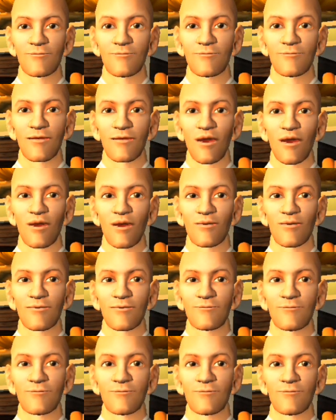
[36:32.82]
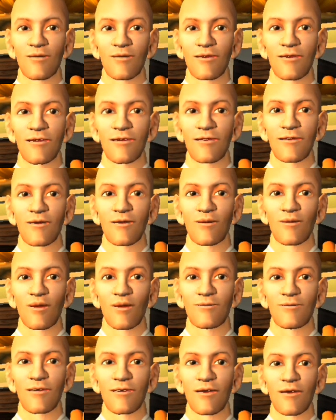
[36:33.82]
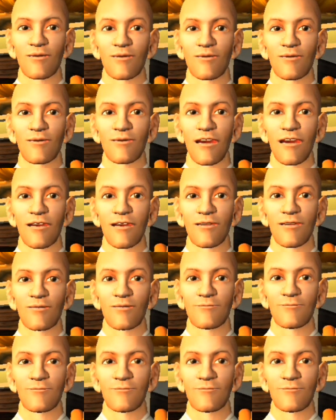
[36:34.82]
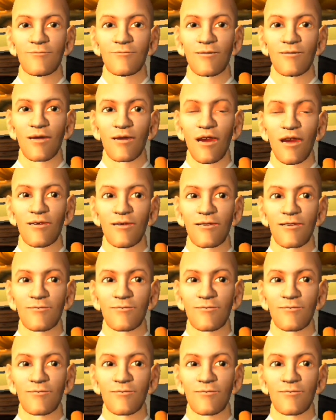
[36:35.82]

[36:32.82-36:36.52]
a lot of the time, it was actually